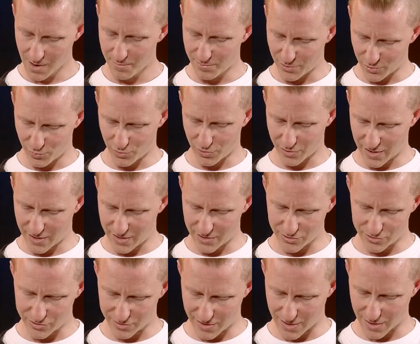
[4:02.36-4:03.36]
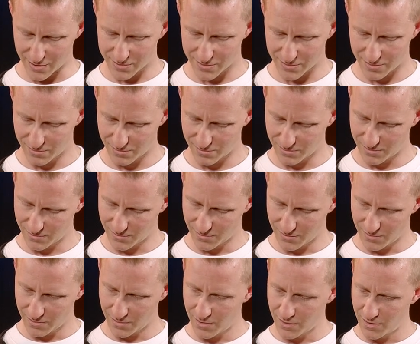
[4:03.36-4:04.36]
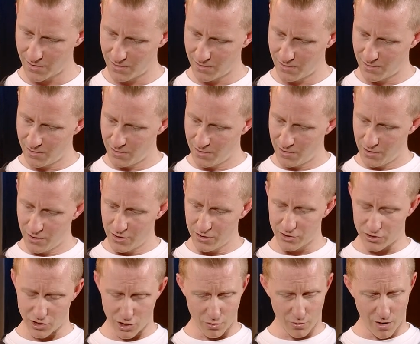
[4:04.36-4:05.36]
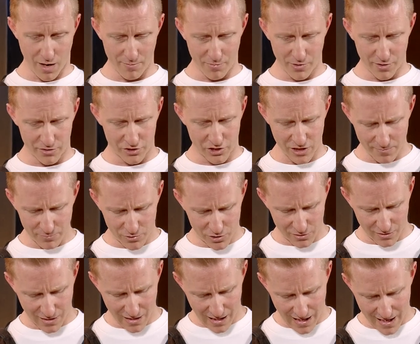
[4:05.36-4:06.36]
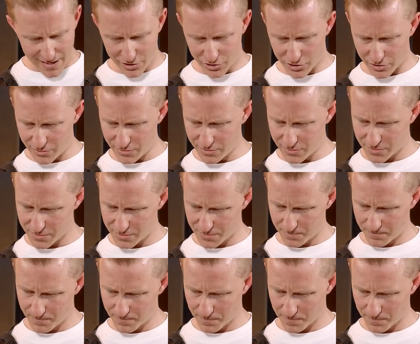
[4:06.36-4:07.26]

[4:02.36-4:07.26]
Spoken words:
But we'll get into that. So I'm going to jump to Galatians